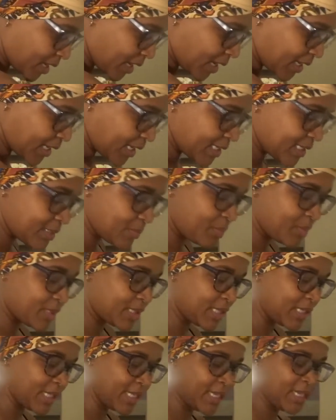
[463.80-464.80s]
I like to put
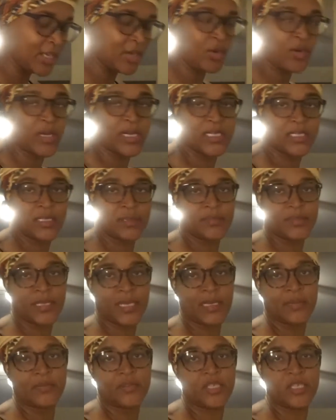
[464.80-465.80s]
the lid on it
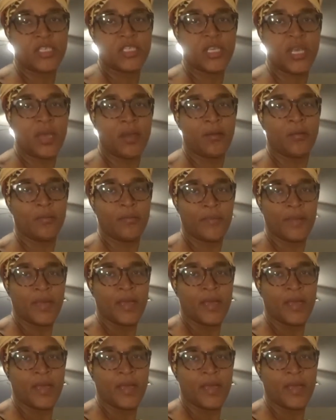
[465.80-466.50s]
sometimes just to help,